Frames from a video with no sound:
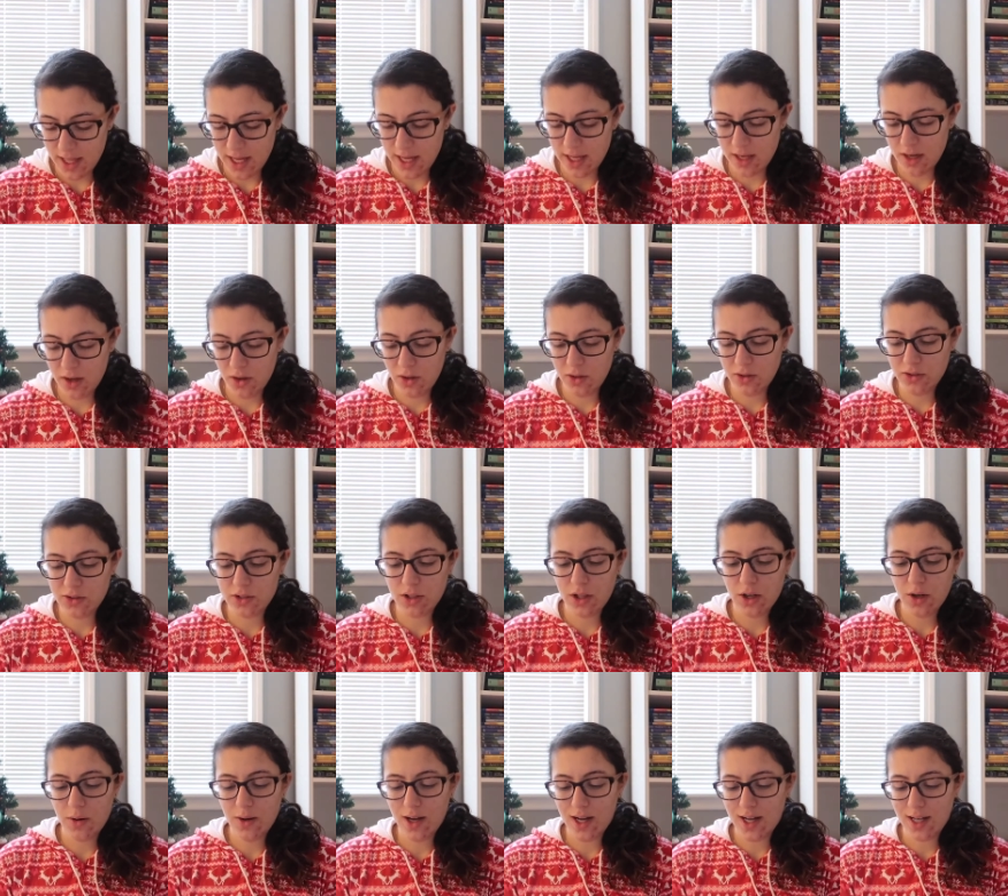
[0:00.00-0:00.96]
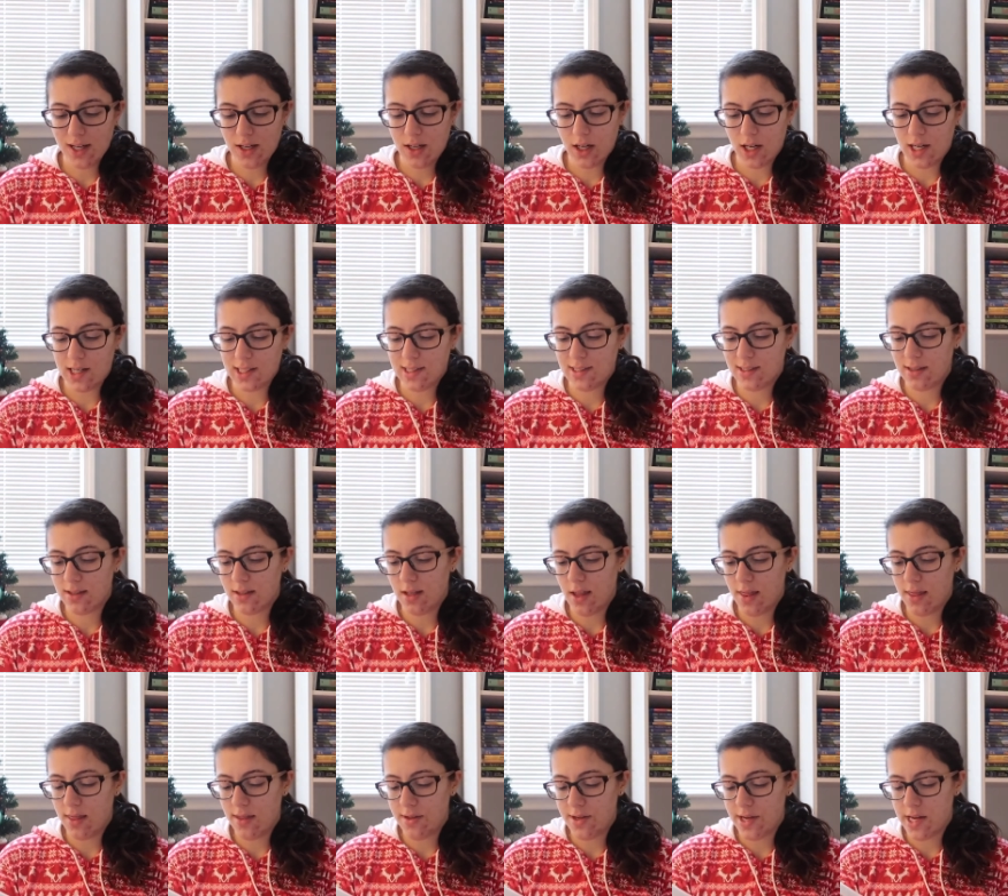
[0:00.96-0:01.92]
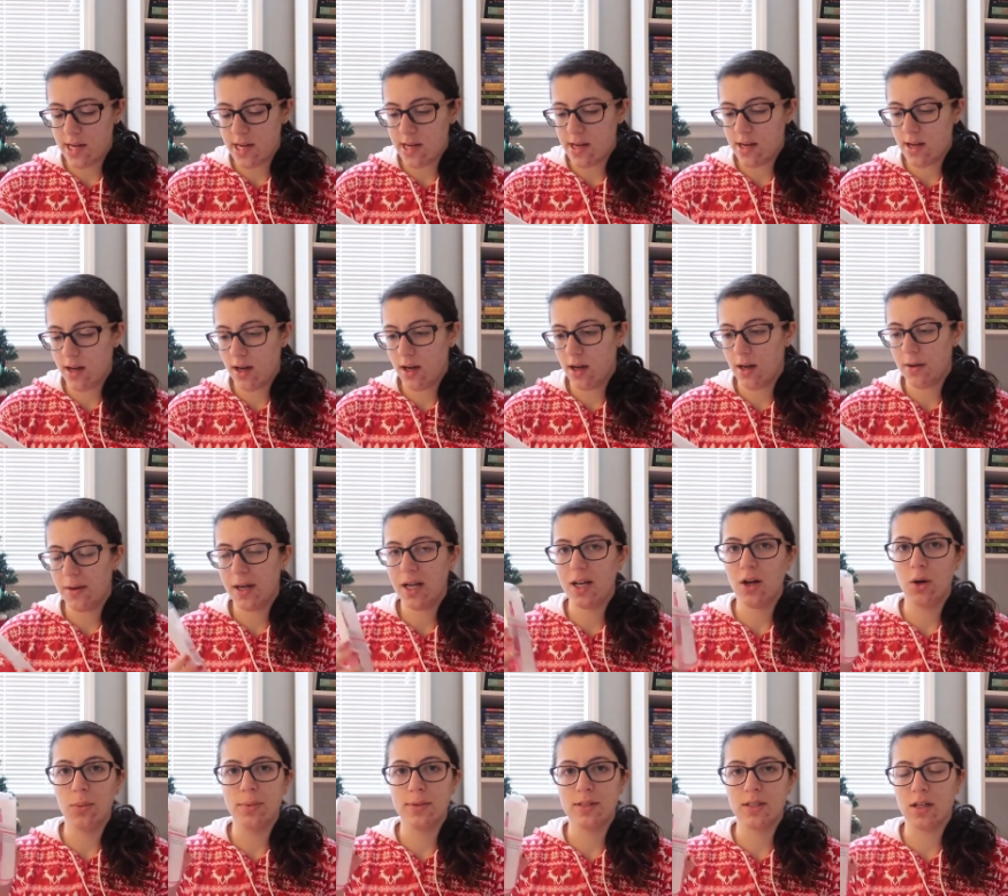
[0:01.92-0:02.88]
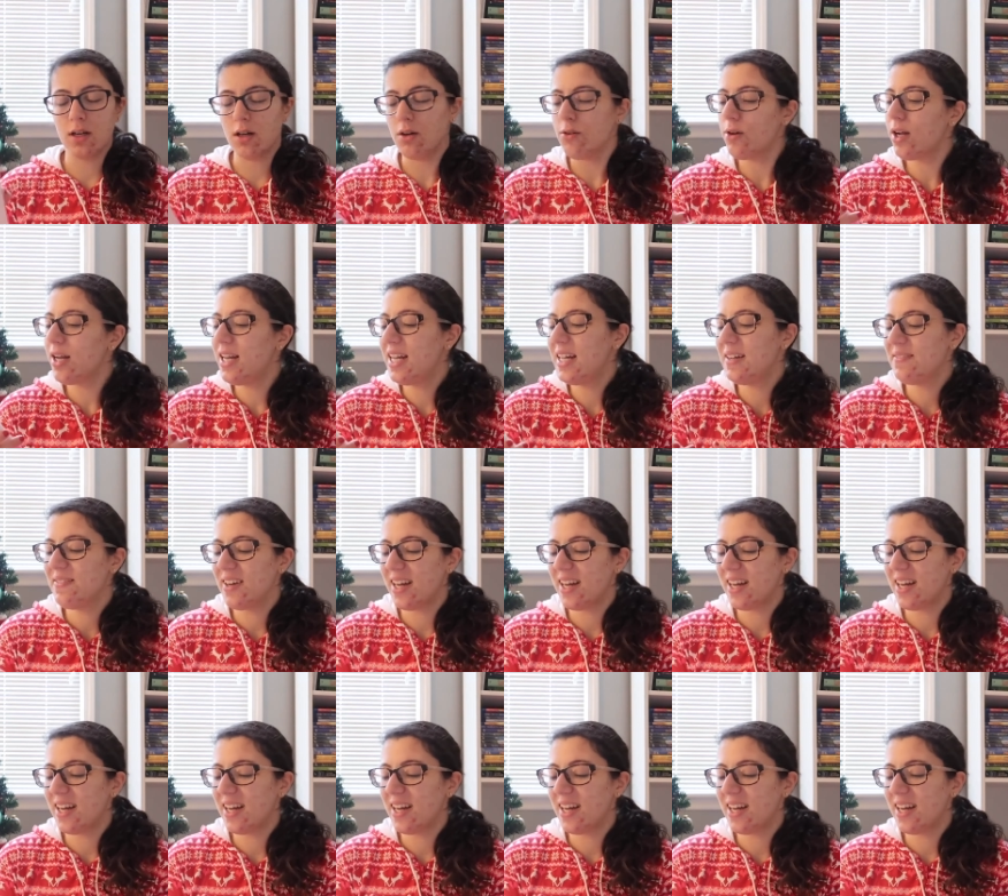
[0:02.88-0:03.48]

then also I got the, uh, I opened it already,